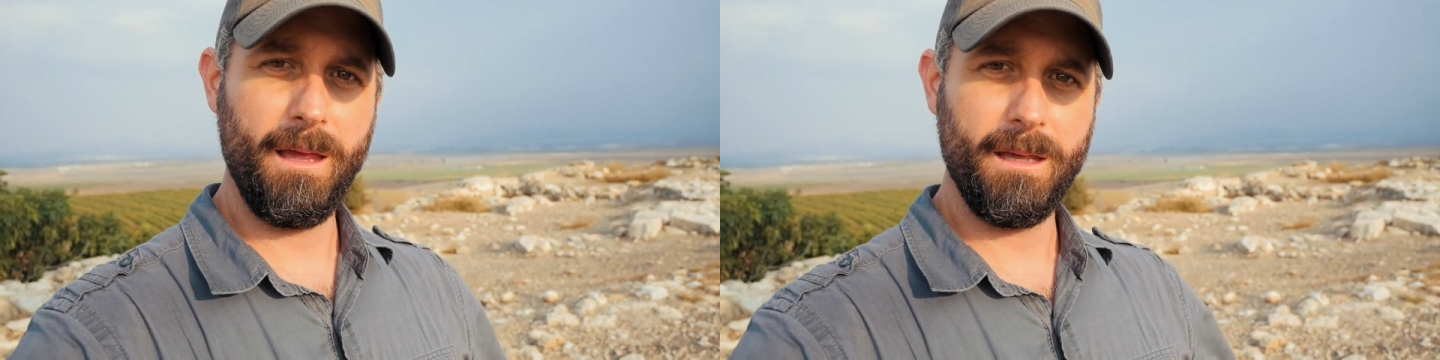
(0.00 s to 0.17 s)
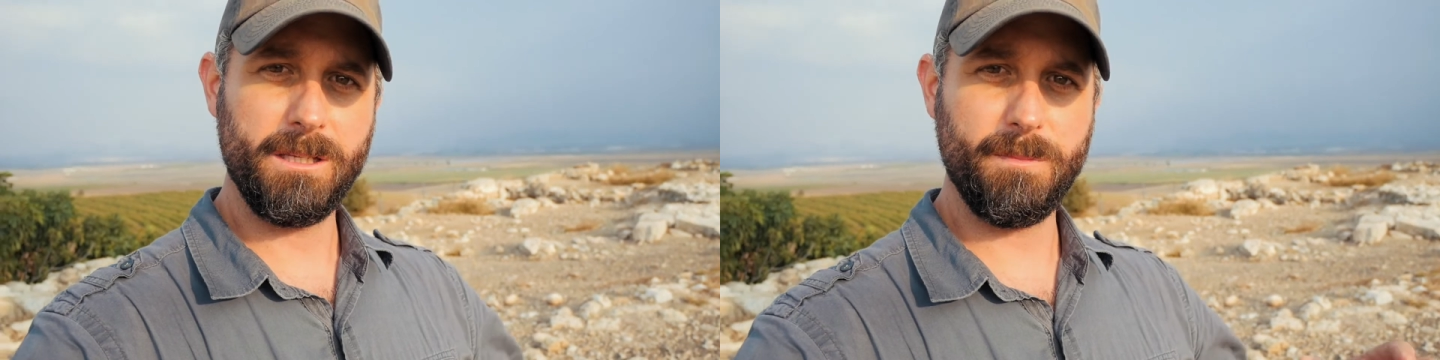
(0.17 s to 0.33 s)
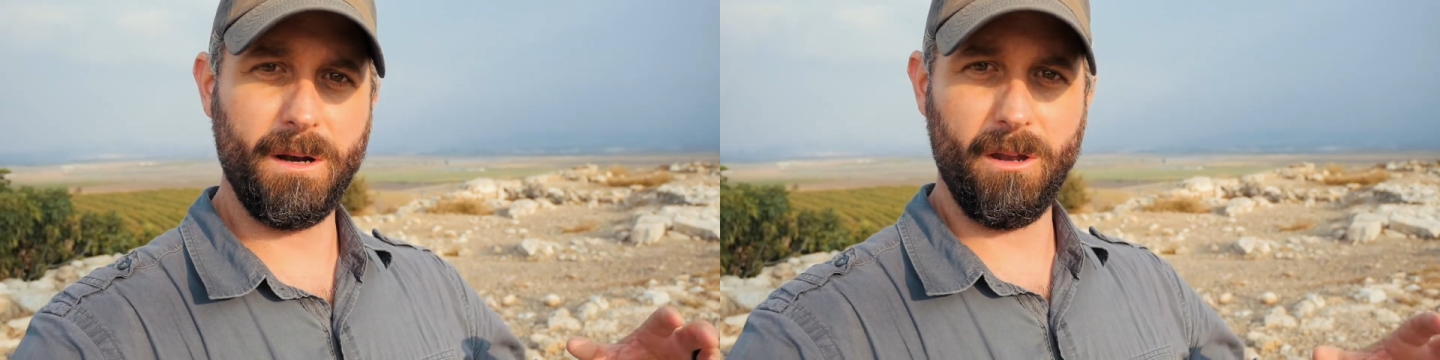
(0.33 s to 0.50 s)

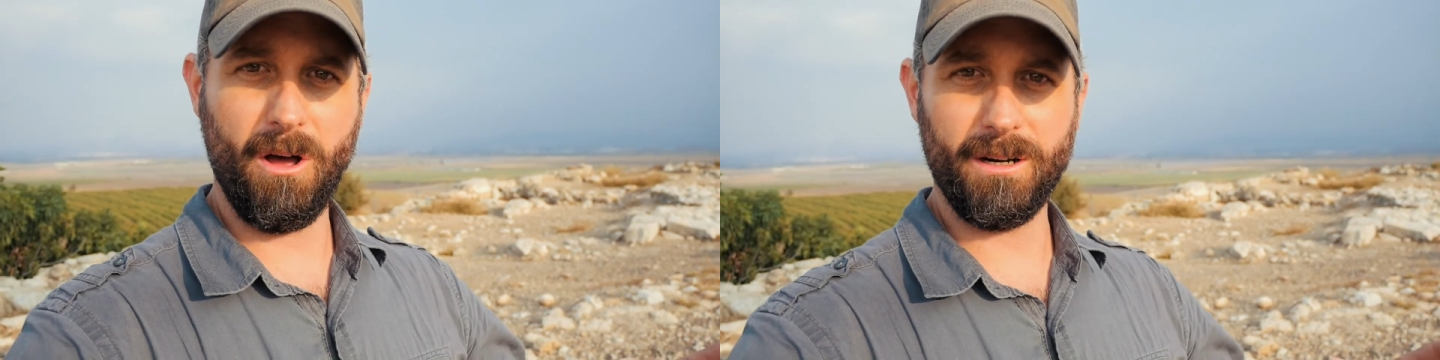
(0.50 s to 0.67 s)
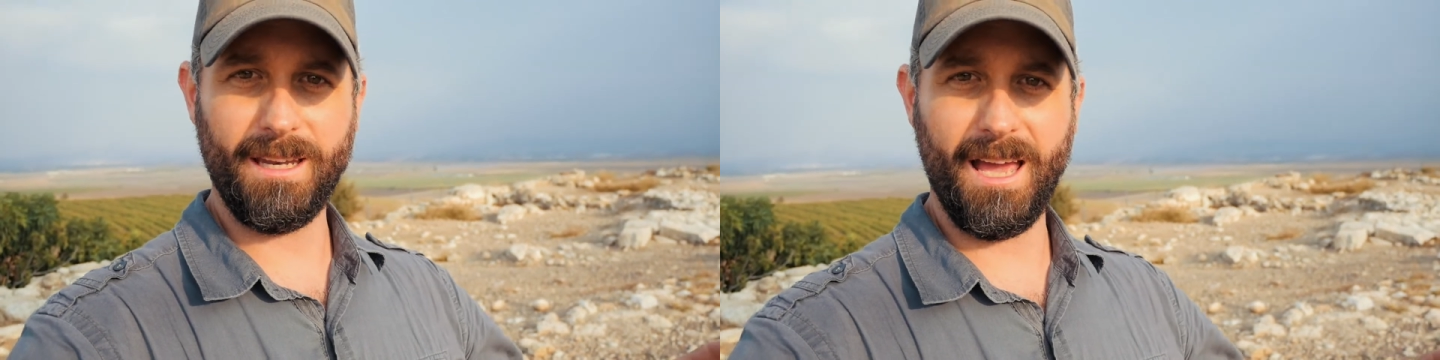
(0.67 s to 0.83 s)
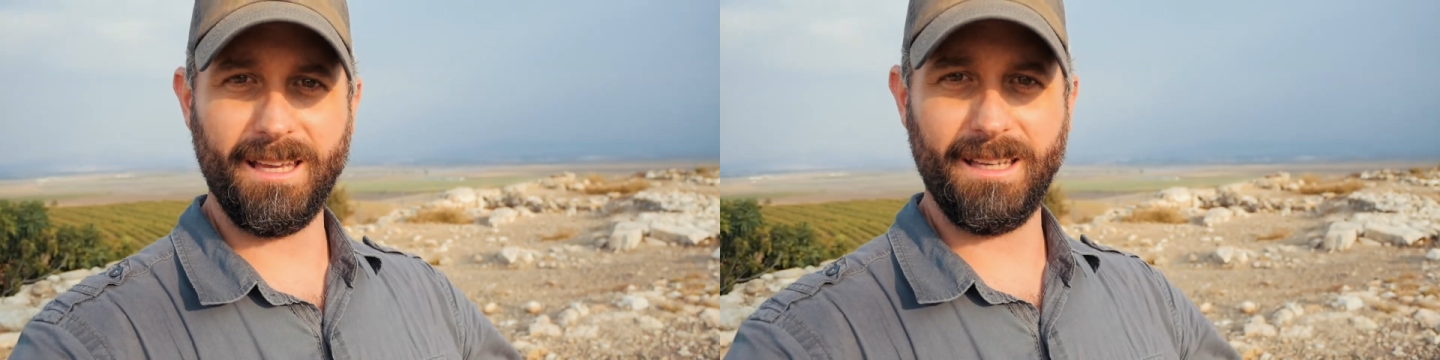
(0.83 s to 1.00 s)
It's been a
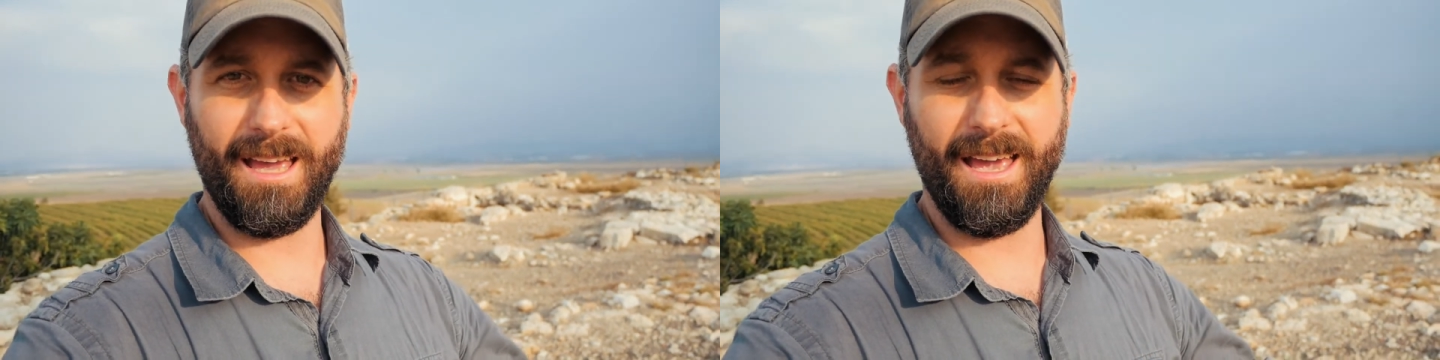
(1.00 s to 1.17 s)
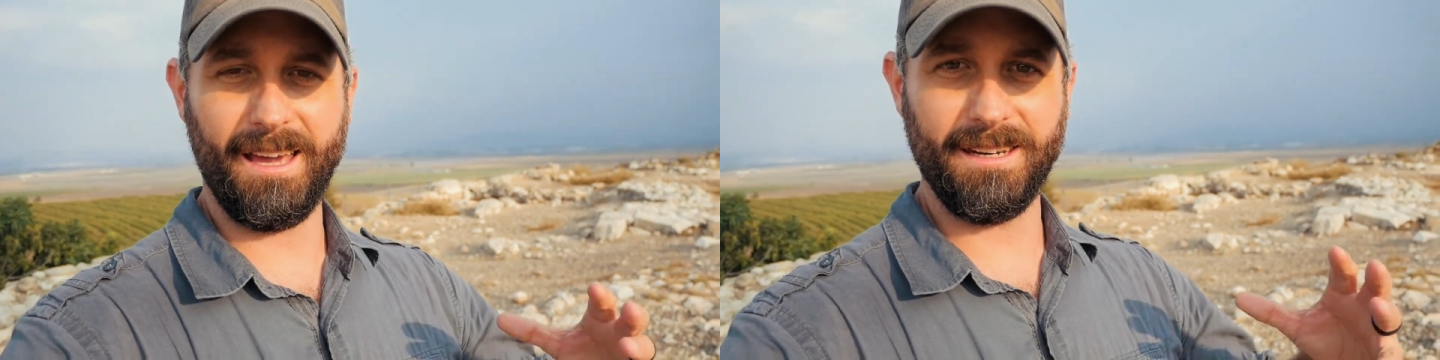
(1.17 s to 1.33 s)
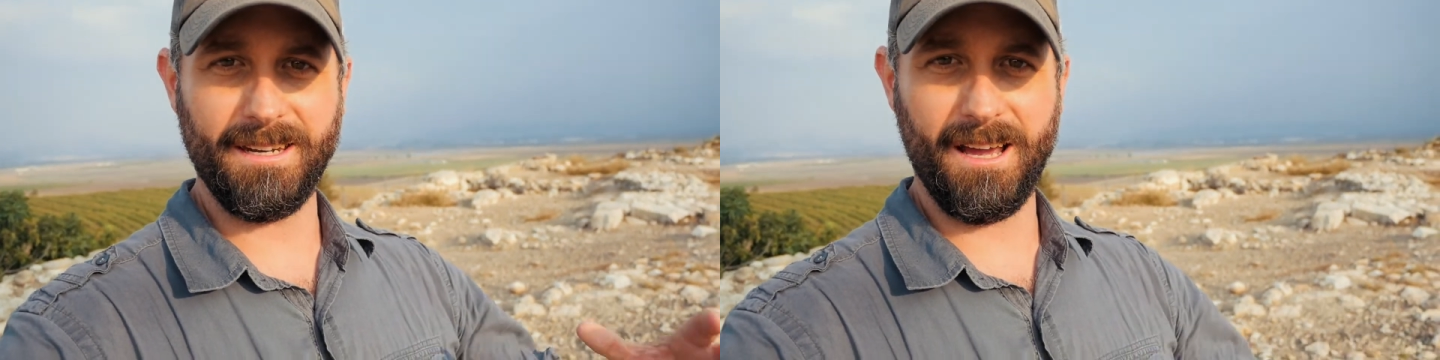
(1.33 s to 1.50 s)
long day,
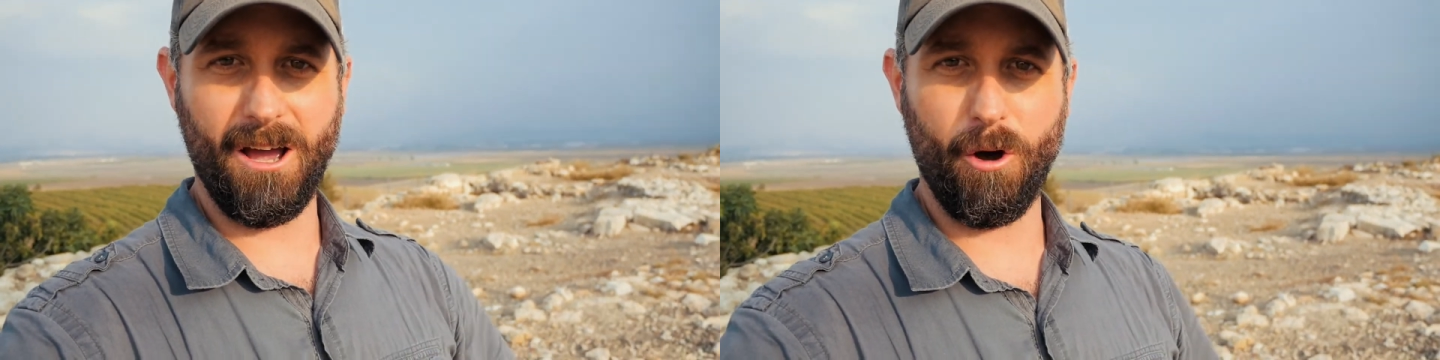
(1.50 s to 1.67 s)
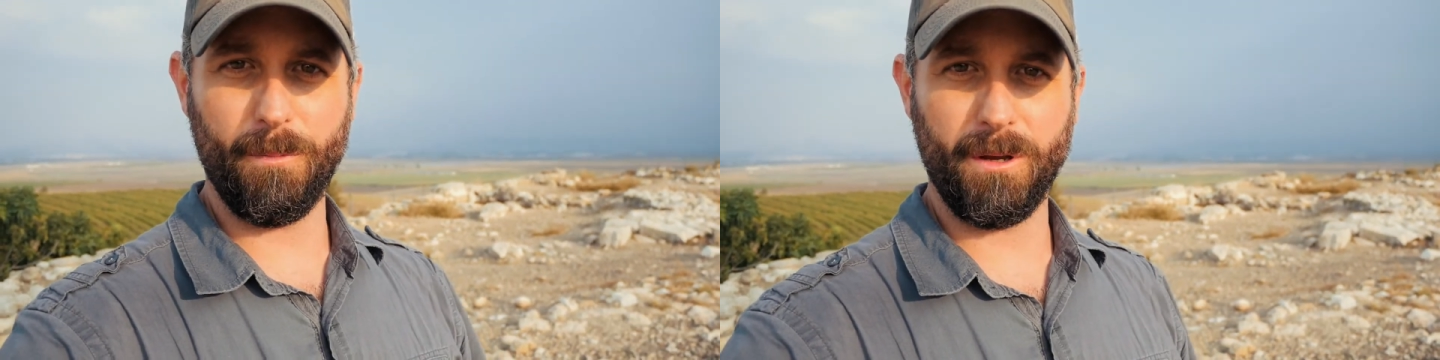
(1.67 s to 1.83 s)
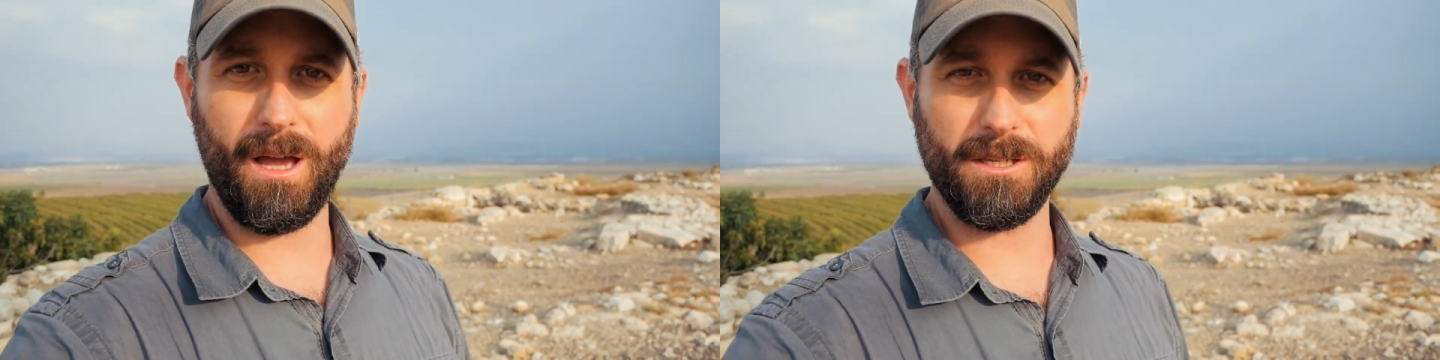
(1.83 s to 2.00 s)
and I
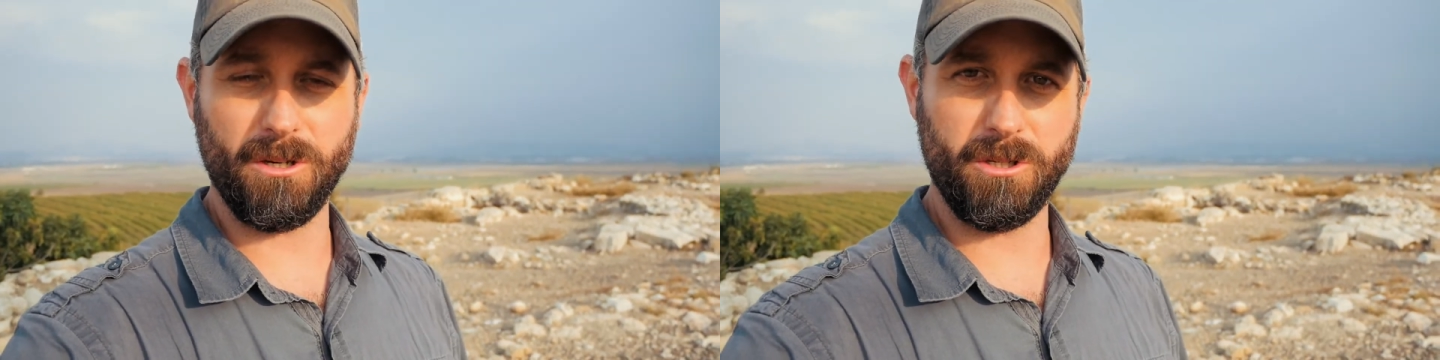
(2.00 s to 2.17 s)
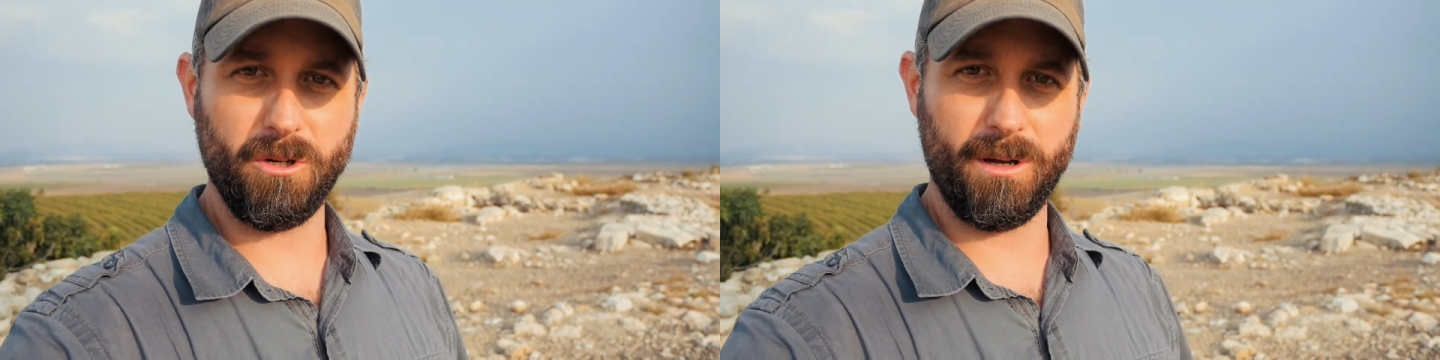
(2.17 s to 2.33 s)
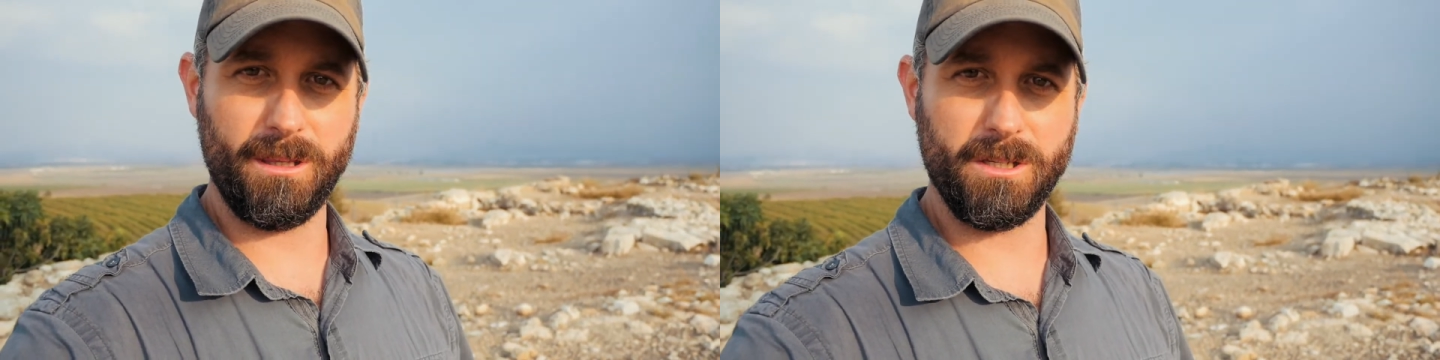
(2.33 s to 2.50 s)
hope you guys are
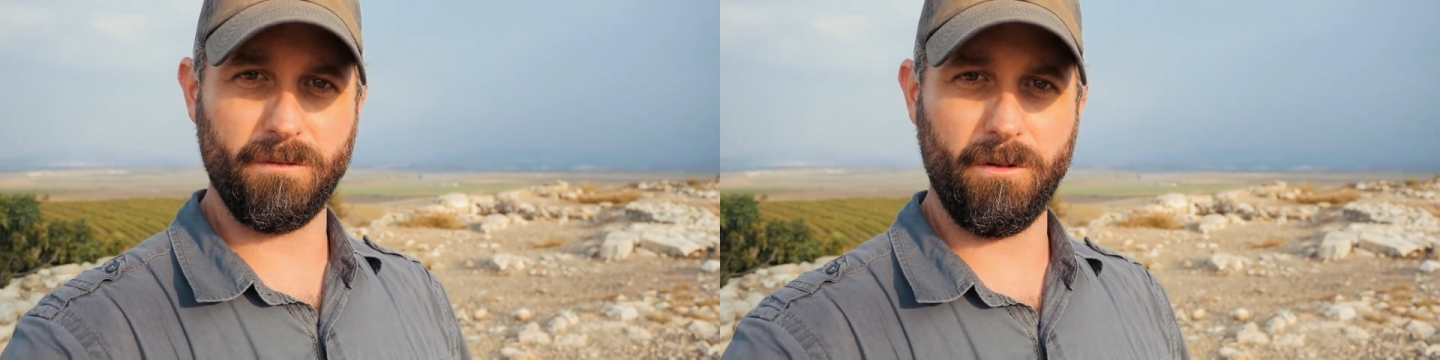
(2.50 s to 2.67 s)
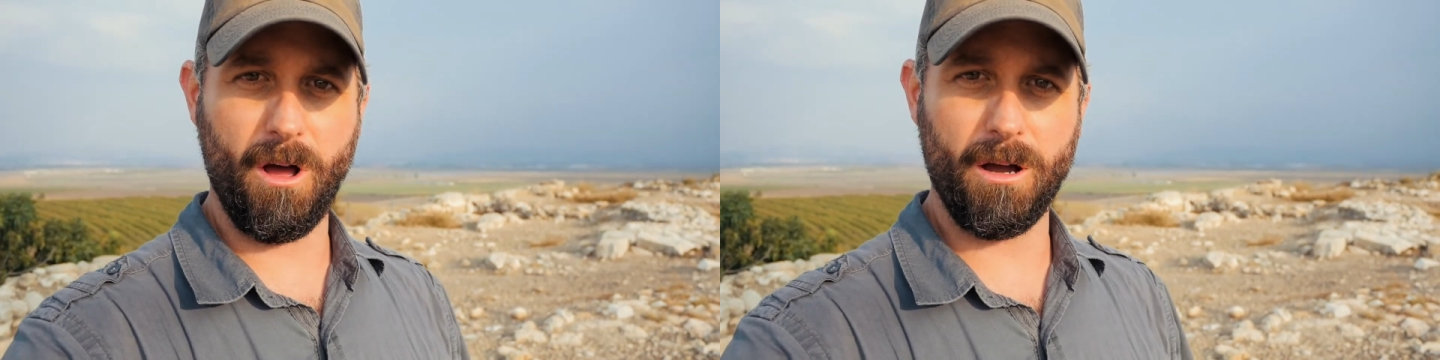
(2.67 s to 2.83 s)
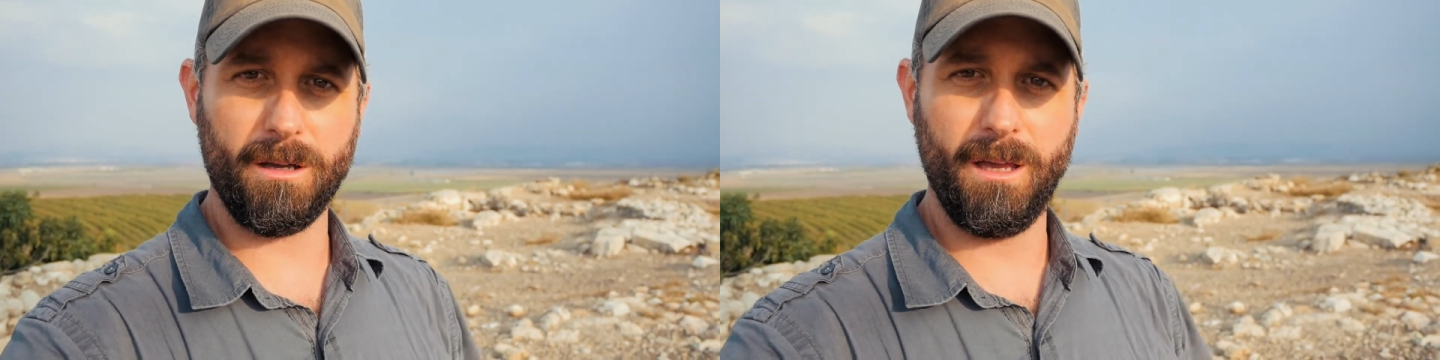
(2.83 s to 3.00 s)
enjoying this vlog.